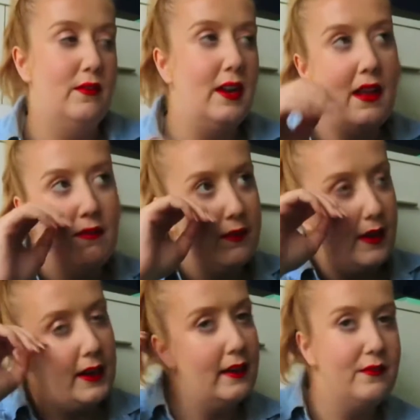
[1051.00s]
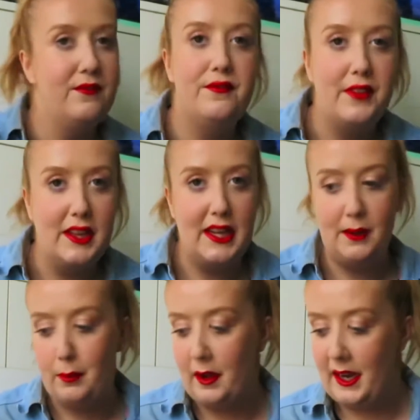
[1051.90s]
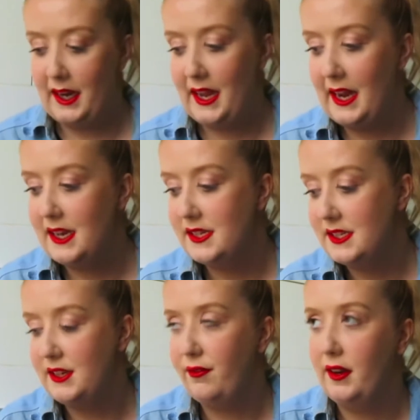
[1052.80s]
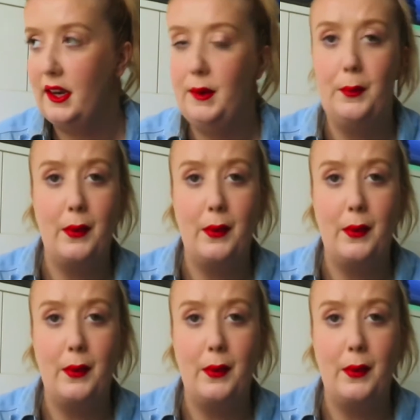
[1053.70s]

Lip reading: whenever I feel like buying a different